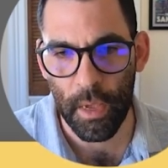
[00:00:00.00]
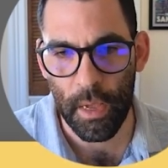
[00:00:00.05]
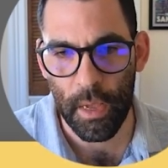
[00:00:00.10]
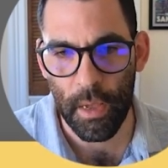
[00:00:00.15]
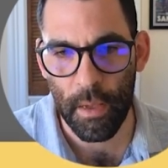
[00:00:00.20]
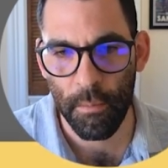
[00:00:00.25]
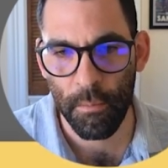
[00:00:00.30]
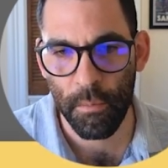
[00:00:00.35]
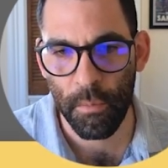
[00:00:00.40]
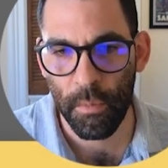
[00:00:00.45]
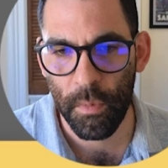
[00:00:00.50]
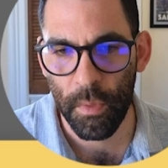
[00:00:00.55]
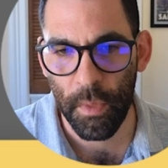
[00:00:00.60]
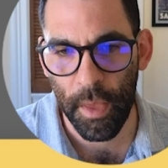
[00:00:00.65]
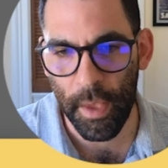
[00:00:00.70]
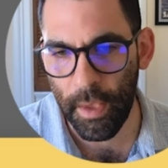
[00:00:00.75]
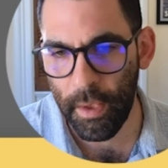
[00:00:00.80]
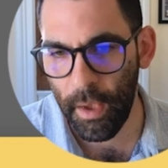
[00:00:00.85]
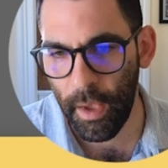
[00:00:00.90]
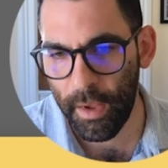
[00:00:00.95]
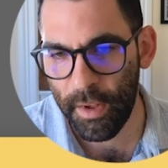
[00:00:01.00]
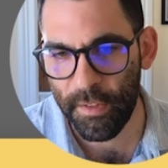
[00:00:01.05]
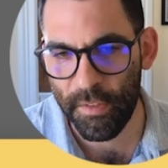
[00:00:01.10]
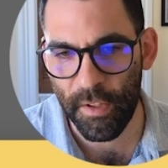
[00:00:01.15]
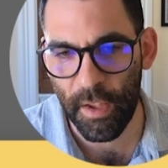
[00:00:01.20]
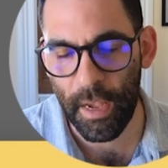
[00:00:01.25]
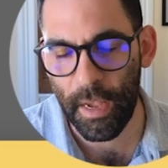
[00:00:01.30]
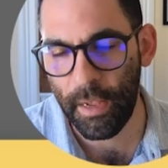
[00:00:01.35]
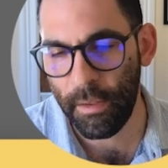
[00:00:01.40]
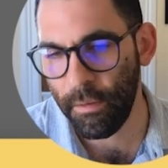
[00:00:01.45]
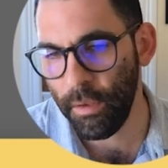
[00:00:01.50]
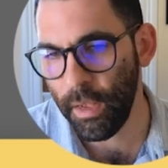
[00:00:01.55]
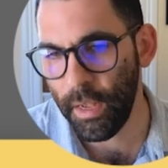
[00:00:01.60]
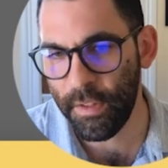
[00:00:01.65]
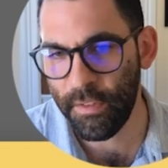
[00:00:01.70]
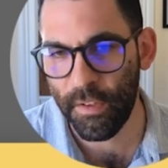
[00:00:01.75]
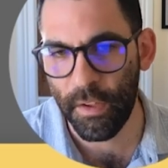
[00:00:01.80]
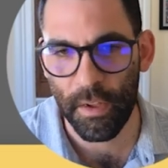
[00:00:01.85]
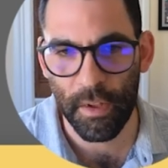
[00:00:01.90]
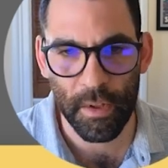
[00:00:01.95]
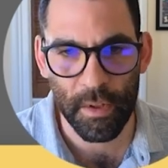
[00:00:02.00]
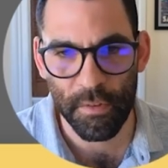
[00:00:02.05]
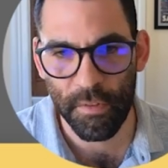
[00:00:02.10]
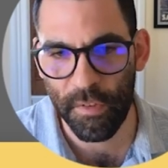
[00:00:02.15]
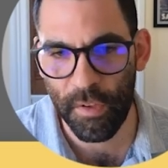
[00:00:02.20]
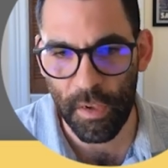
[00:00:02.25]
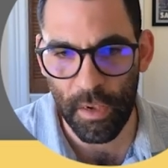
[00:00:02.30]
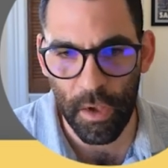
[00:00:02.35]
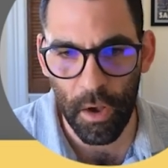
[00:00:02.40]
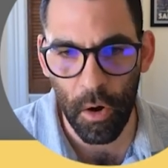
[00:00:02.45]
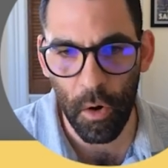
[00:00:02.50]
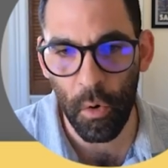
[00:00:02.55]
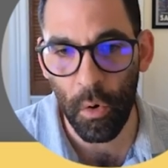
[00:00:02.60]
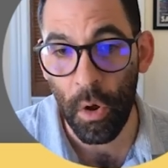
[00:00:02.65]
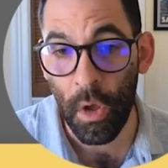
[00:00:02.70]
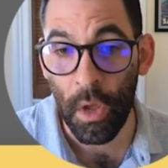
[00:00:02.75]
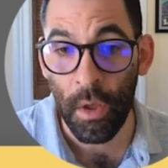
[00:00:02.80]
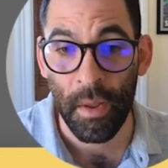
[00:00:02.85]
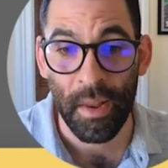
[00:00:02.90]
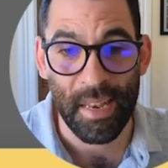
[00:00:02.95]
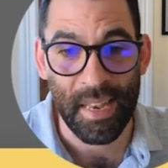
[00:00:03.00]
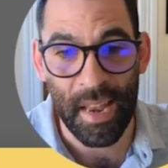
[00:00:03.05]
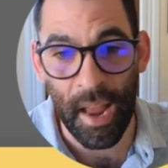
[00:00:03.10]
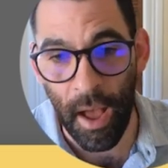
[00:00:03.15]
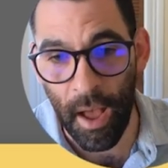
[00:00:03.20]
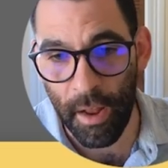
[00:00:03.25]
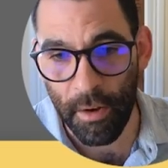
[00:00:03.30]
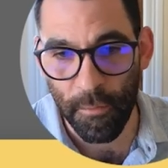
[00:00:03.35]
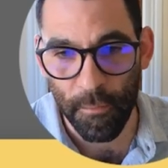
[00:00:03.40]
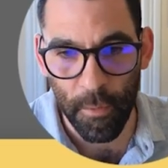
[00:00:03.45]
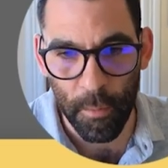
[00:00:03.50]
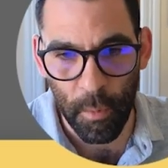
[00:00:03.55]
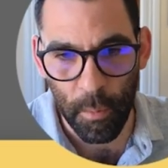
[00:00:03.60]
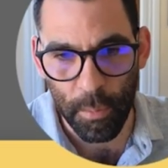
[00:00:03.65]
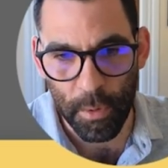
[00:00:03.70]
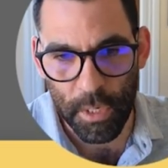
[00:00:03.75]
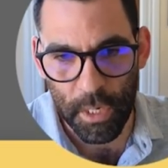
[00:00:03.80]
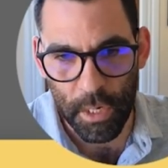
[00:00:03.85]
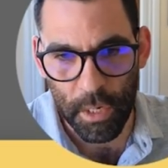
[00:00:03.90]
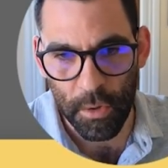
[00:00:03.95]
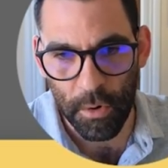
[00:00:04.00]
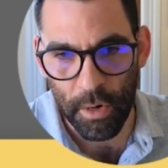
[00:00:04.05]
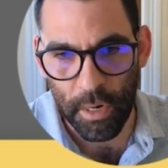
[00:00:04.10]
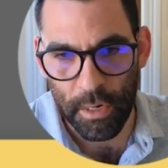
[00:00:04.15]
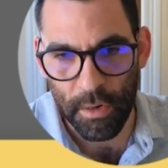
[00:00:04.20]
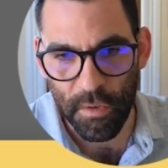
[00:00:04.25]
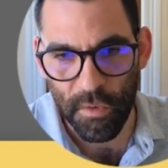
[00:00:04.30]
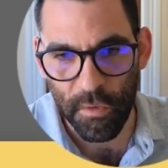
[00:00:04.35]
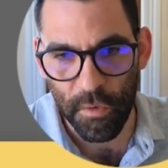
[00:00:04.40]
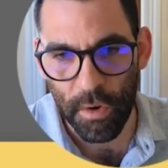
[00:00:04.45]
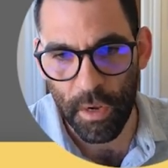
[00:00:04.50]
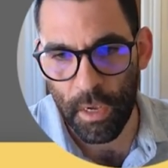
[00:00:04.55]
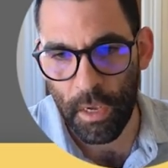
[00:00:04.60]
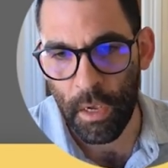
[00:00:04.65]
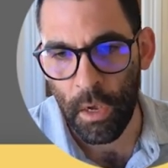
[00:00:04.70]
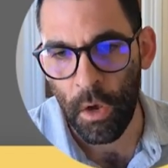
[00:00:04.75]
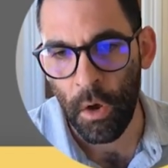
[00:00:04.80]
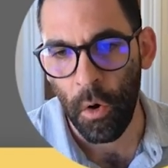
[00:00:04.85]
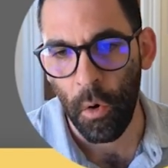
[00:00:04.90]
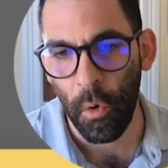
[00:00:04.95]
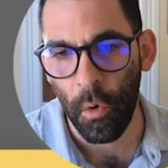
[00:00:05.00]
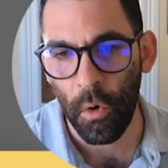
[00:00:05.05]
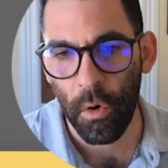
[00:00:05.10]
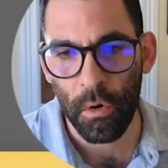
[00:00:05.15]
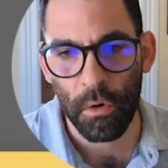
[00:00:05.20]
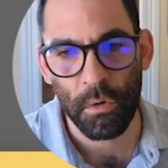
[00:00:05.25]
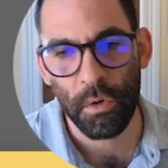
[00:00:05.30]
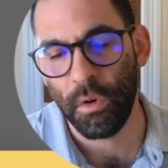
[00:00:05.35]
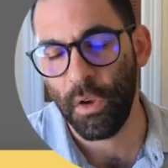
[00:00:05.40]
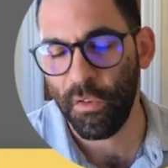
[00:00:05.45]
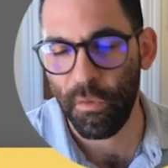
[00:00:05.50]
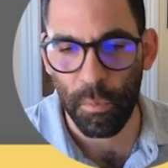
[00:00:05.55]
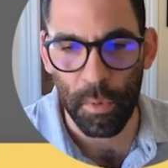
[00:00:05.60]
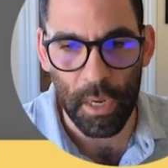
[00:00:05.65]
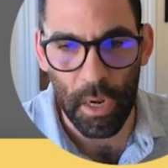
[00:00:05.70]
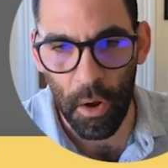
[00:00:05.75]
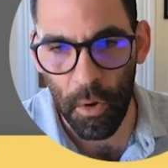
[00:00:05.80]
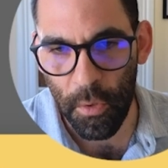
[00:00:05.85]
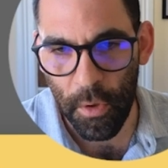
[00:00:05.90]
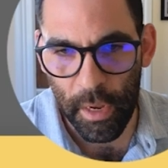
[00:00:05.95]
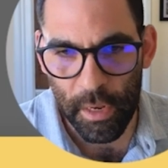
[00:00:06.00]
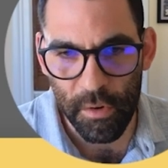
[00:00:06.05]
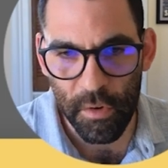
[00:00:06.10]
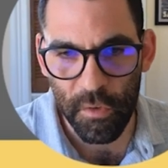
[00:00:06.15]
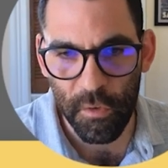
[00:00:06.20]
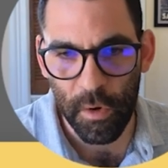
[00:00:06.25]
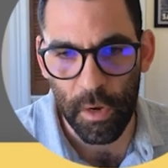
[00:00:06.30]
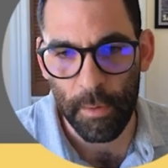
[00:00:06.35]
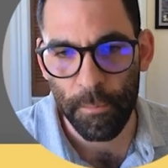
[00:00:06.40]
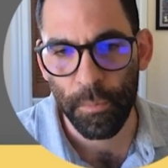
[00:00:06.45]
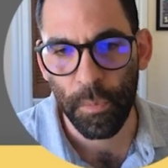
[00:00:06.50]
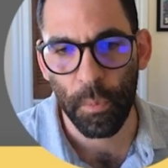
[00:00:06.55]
Um, like I could say it's a C E O, not from a particular industry, or just we know the industry.